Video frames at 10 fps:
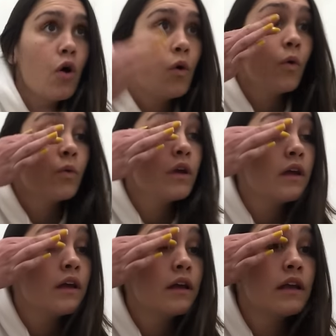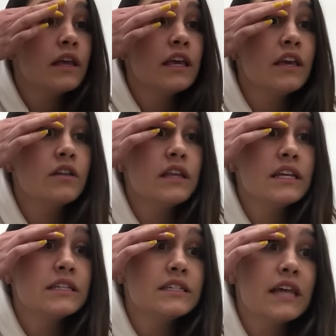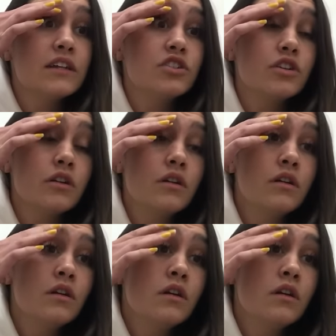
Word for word: own healing center.